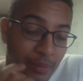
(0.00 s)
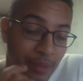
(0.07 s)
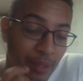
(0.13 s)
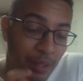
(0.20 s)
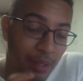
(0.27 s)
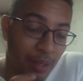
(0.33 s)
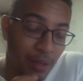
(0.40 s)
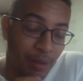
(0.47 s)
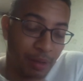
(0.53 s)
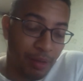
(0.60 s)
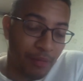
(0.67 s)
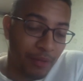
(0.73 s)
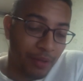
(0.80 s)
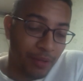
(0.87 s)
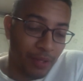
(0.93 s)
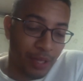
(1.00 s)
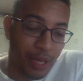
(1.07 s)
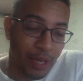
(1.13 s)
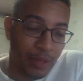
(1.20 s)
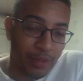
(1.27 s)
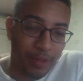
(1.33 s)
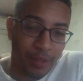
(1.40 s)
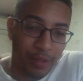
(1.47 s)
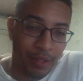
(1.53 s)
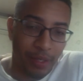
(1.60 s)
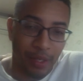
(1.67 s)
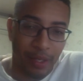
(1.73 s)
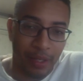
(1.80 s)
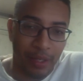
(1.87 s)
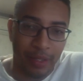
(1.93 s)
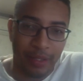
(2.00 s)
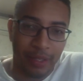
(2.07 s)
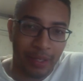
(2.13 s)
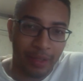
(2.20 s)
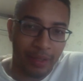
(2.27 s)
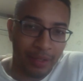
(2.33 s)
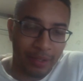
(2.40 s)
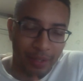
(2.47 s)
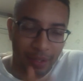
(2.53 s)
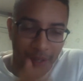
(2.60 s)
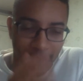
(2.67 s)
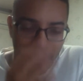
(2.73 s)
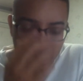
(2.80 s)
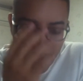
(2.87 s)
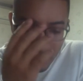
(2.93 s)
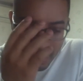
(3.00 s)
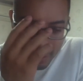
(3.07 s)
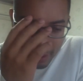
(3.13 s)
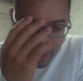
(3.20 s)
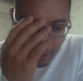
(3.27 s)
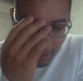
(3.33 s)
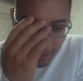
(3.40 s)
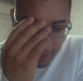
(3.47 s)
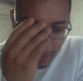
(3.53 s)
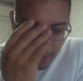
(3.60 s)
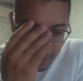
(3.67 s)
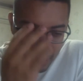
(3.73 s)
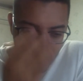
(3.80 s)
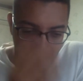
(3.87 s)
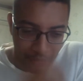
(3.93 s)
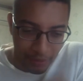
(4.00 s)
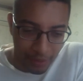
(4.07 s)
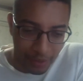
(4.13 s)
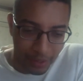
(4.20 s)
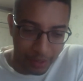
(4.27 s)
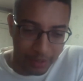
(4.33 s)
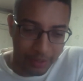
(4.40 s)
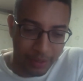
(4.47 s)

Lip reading: I filled it out, turned it in. They said good to go. It looks good and everything.